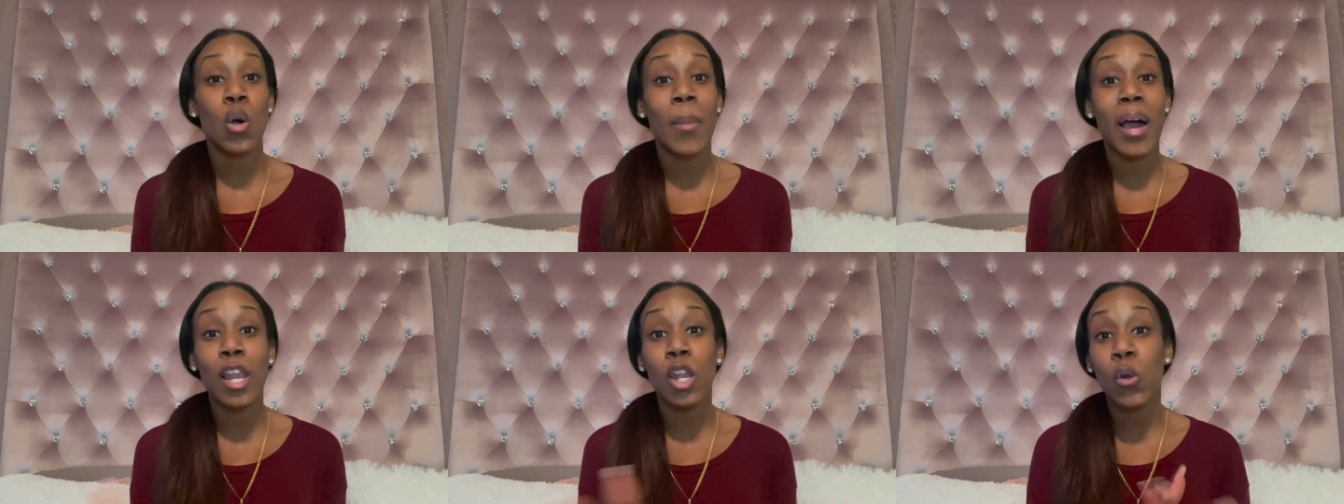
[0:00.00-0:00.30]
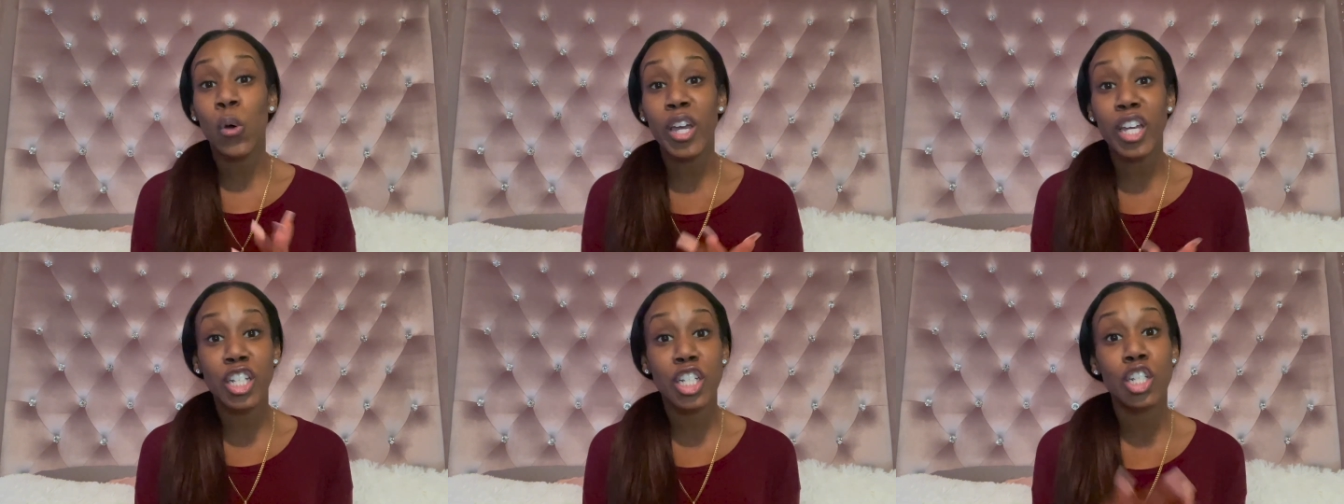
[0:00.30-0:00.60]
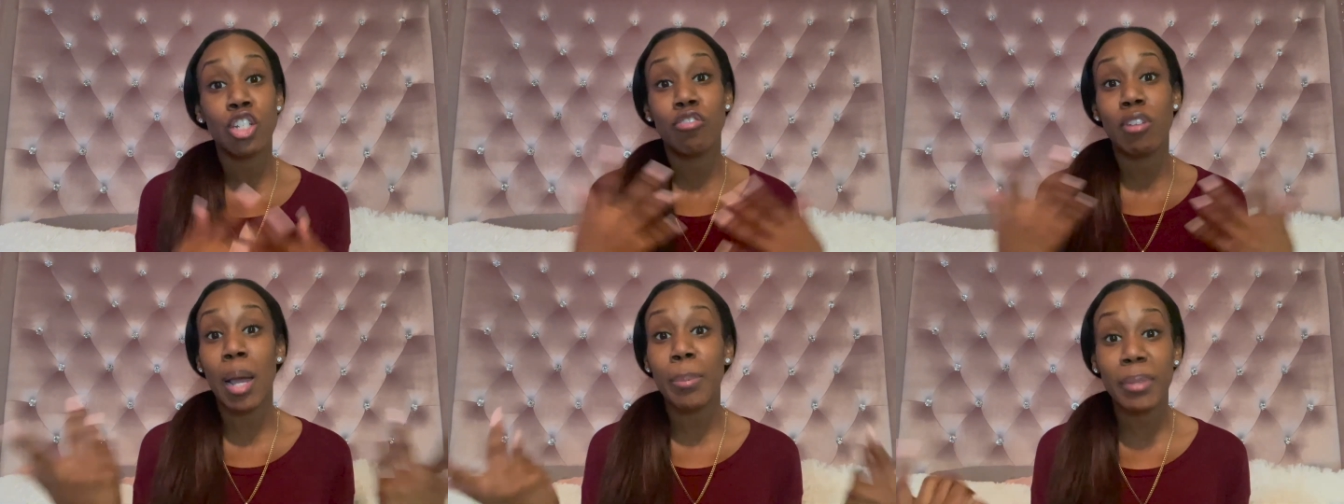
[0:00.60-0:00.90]
my lawyer
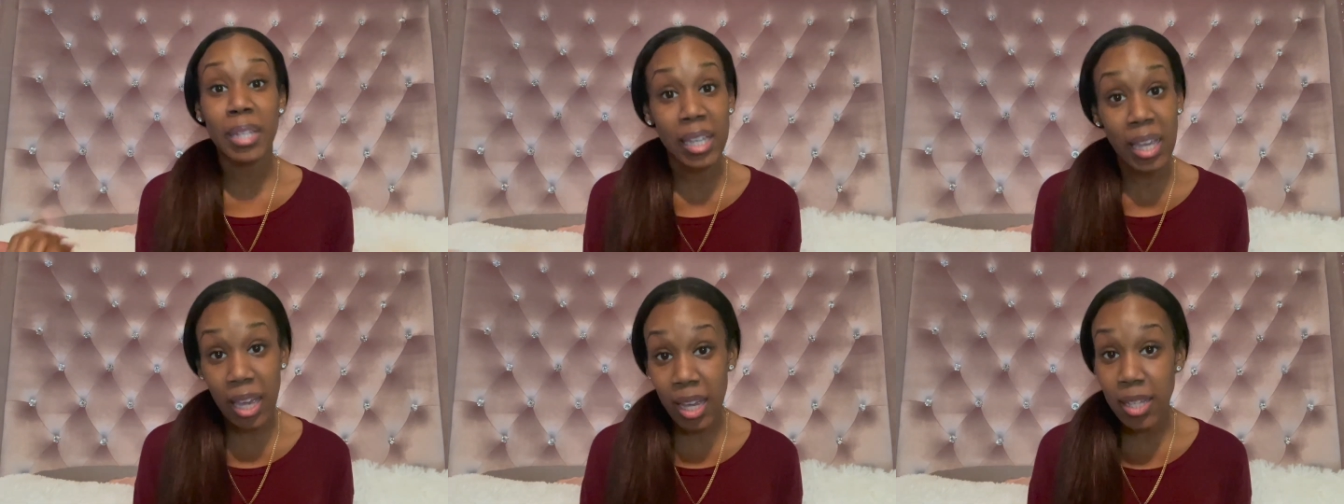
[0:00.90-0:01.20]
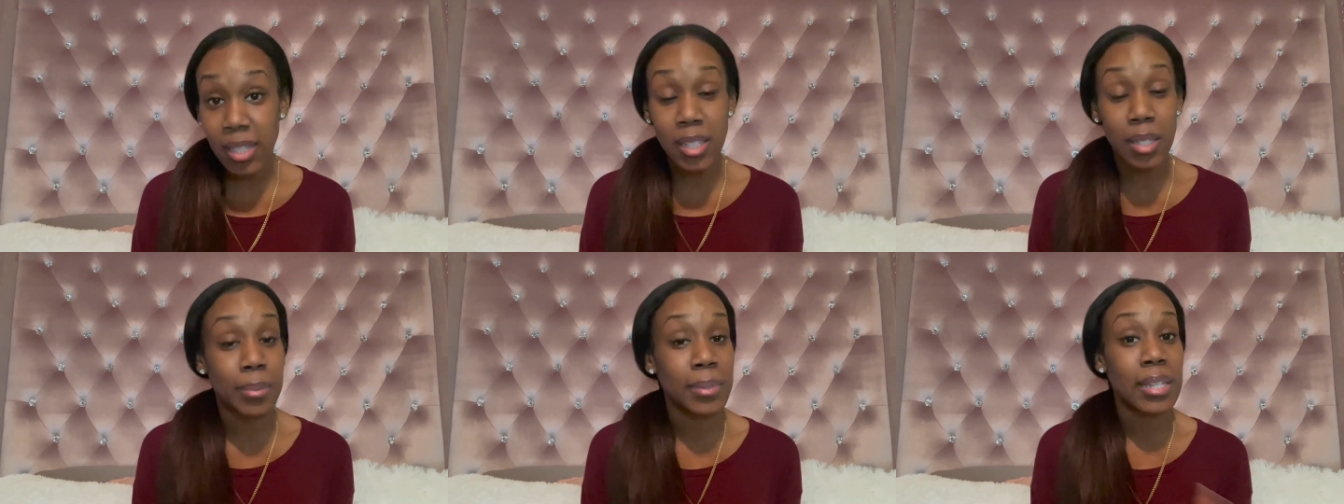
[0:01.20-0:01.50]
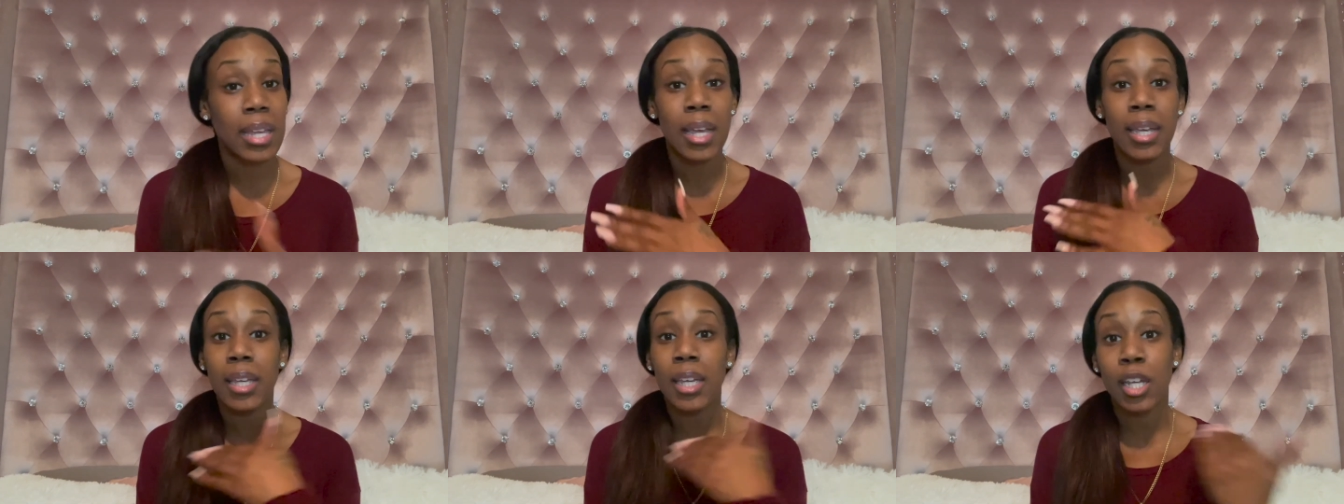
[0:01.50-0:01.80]
just dropped the case. He was
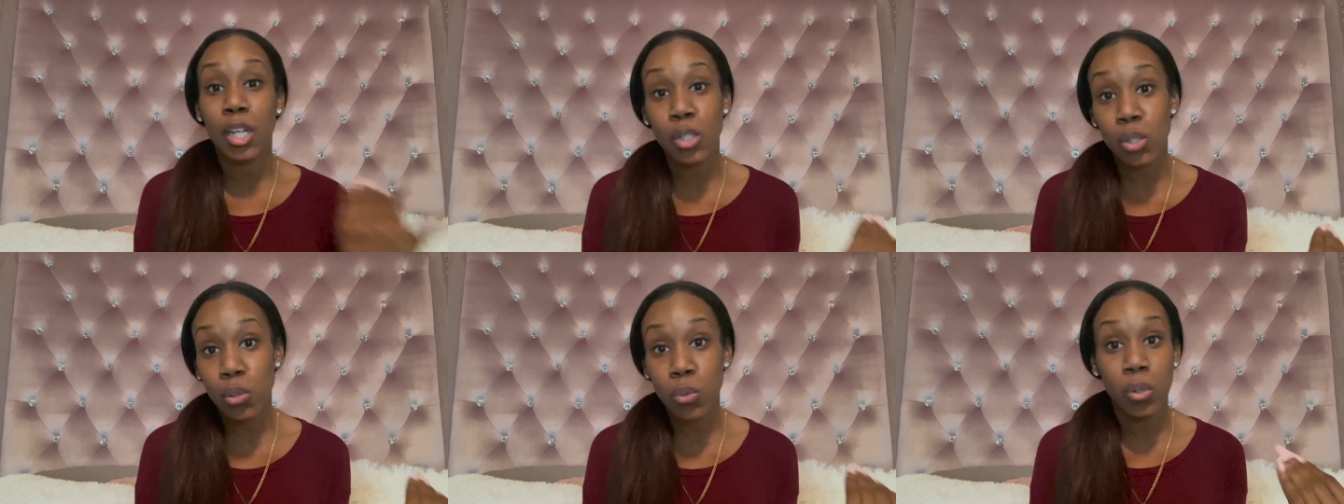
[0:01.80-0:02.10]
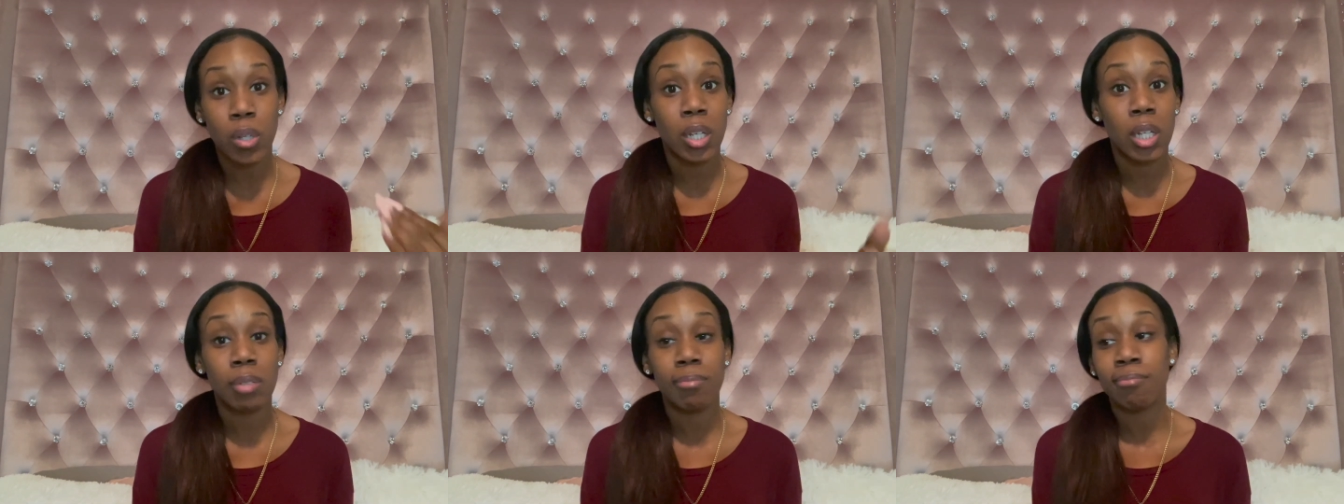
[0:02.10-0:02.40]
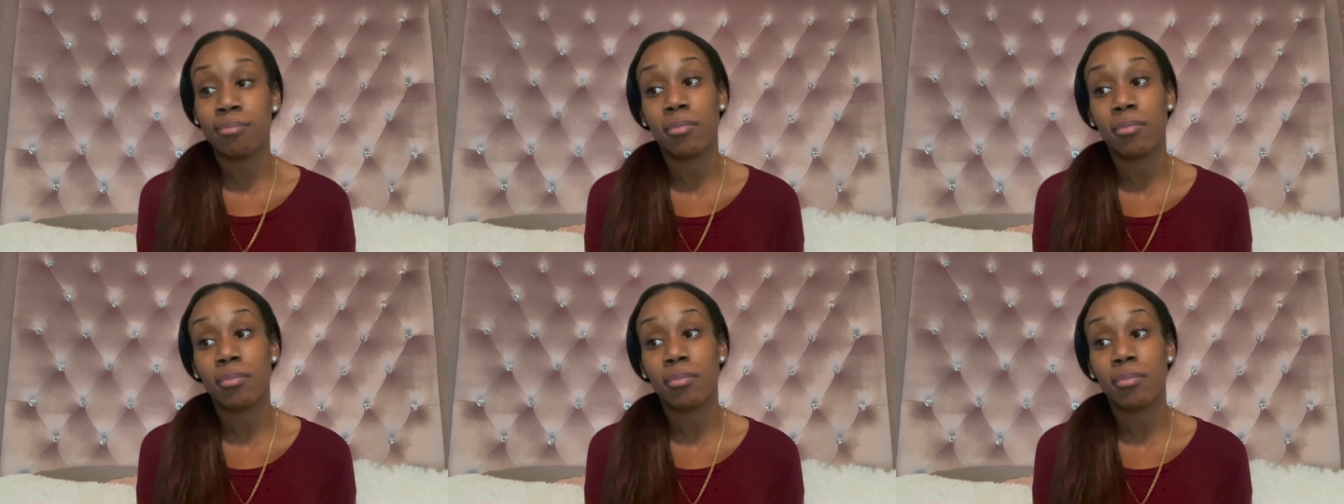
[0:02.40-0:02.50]
like, can't do it.